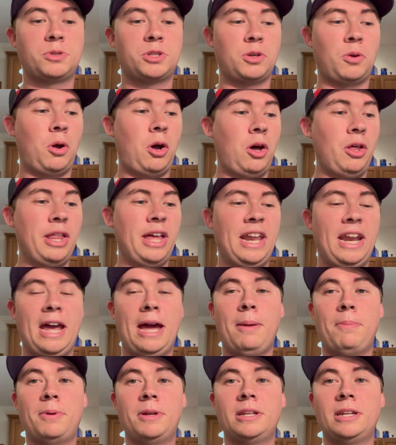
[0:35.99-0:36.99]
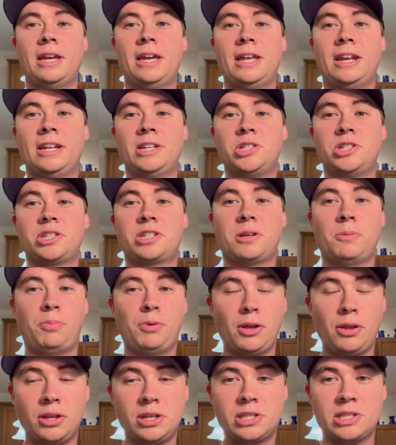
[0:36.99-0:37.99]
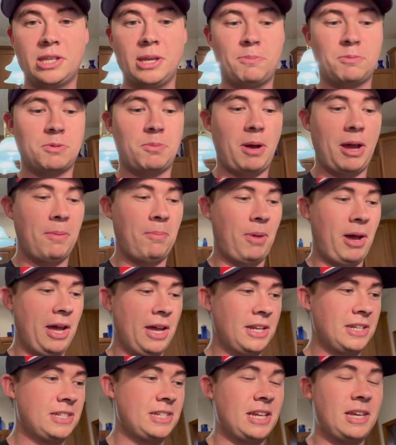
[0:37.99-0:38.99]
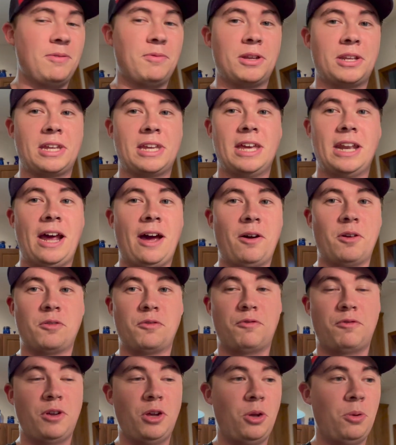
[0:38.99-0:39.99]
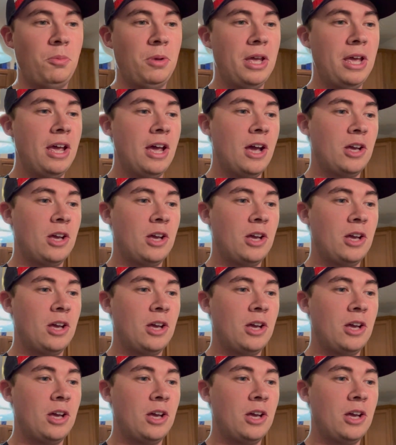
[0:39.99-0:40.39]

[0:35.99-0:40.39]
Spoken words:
So all that happened and it just completely slipped my mind to even get out and film.